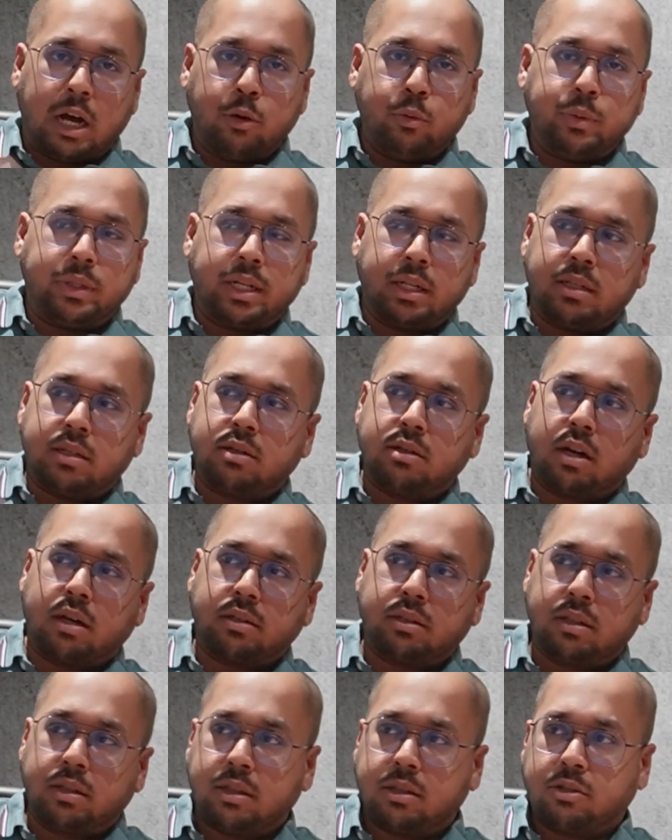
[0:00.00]
how we can
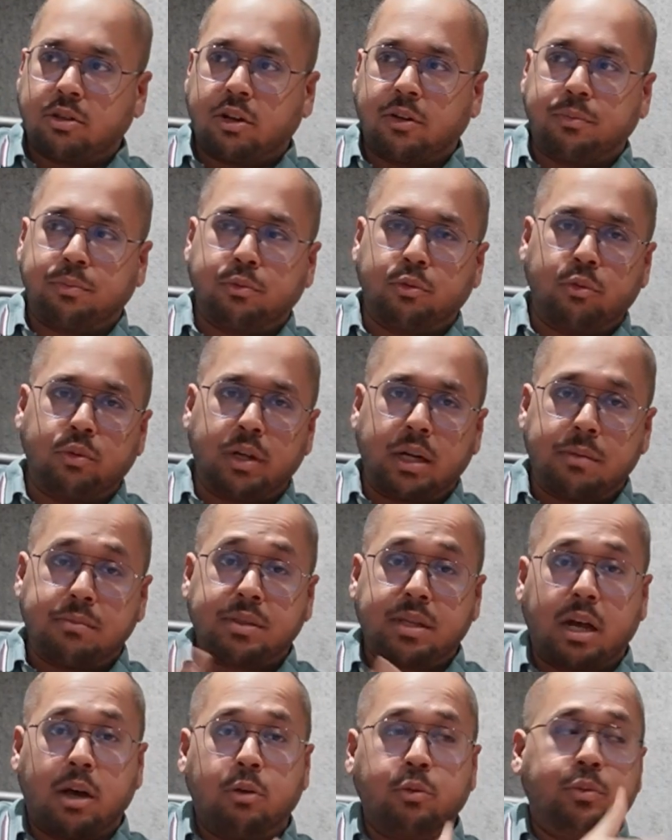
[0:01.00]
structure this sort of
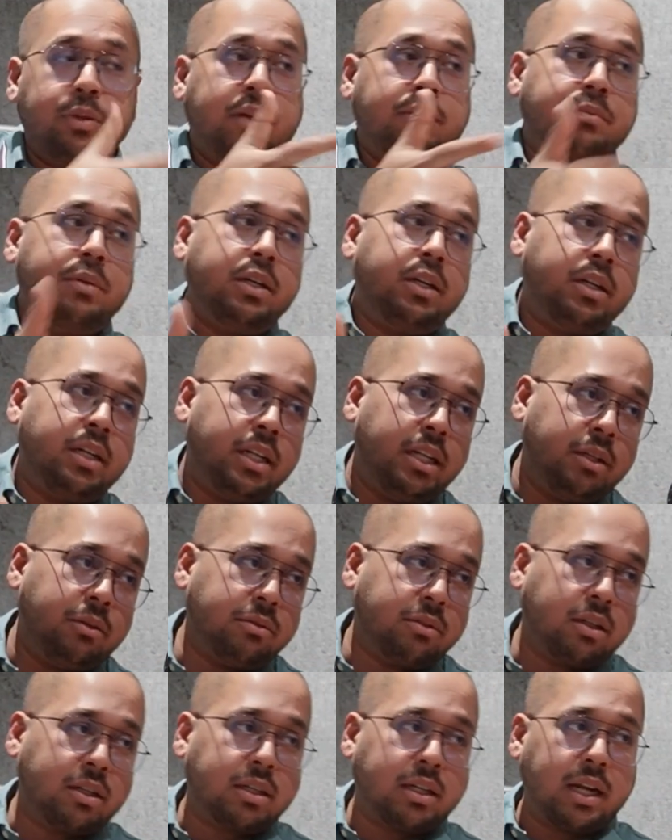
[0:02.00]
programs, how we have been
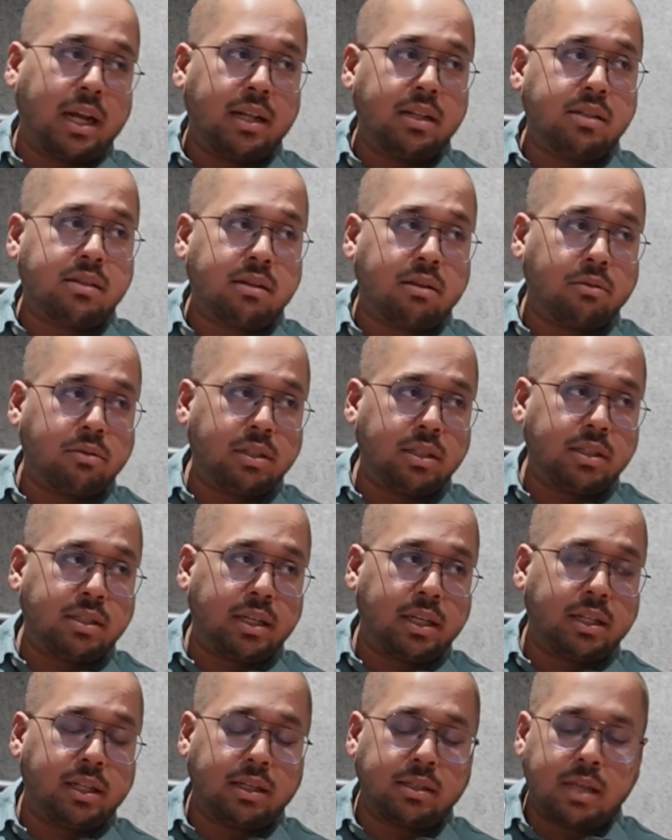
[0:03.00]
dealing with our clients around
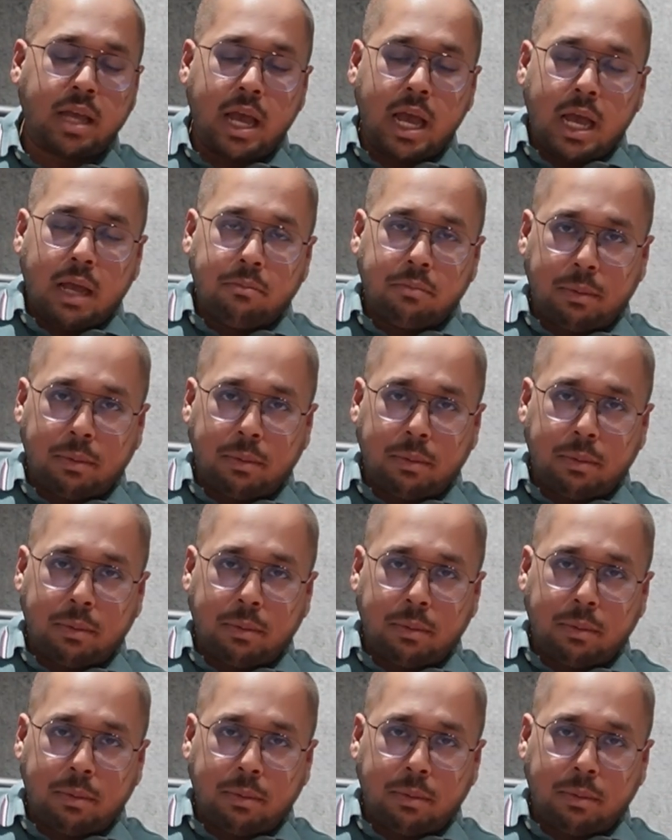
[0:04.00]
these areas.